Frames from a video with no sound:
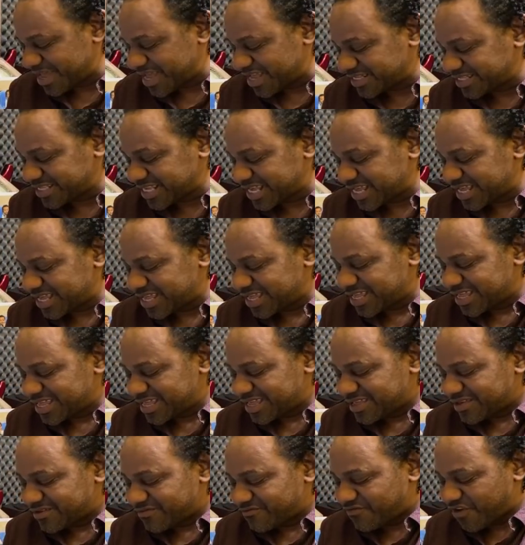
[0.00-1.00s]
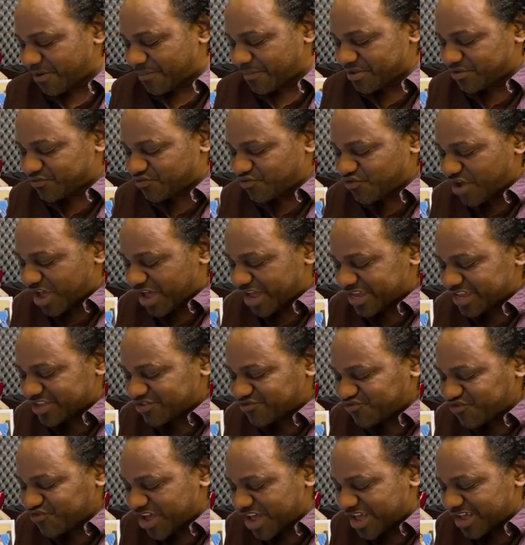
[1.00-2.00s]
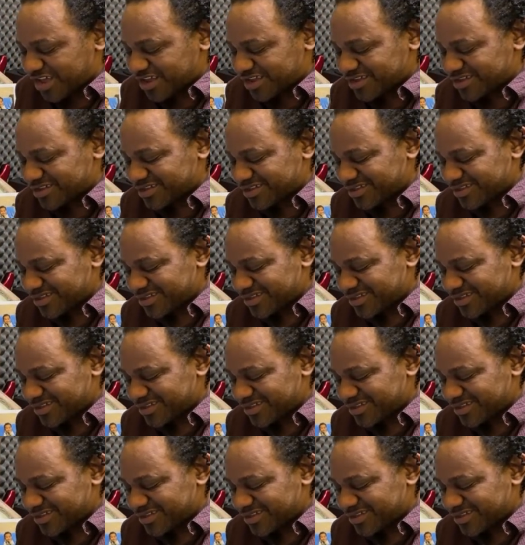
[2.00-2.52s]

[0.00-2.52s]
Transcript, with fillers: I say? From it's wrong, it's wrong.